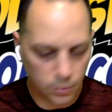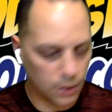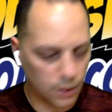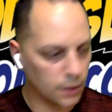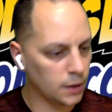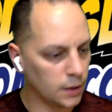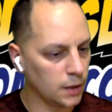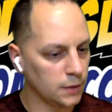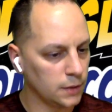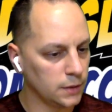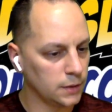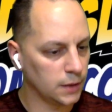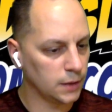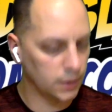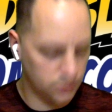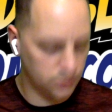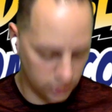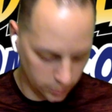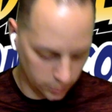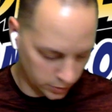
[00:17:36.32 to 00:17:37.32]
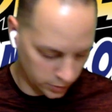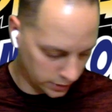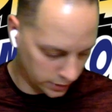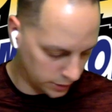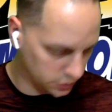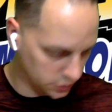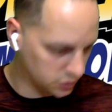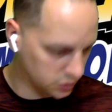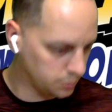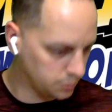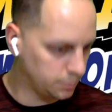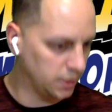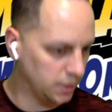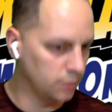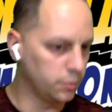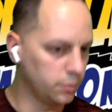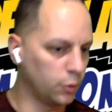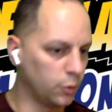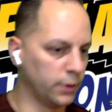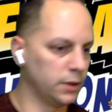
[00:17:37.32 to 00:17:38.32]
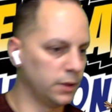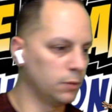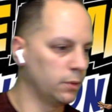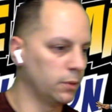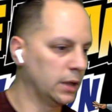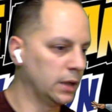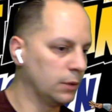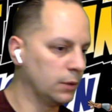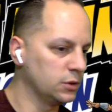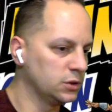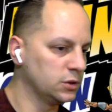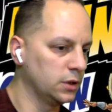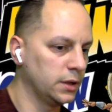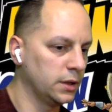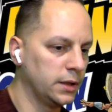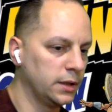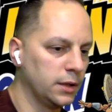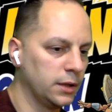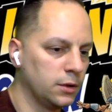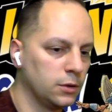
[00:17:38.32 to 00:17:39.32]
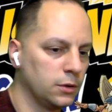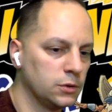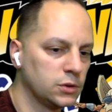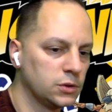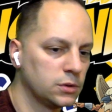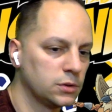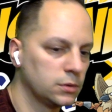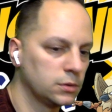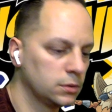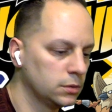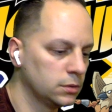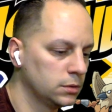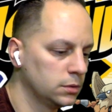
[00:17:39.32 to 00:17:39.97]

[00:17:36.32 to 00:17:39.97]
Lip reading: But it's something I just pinpointed when I was looking at those.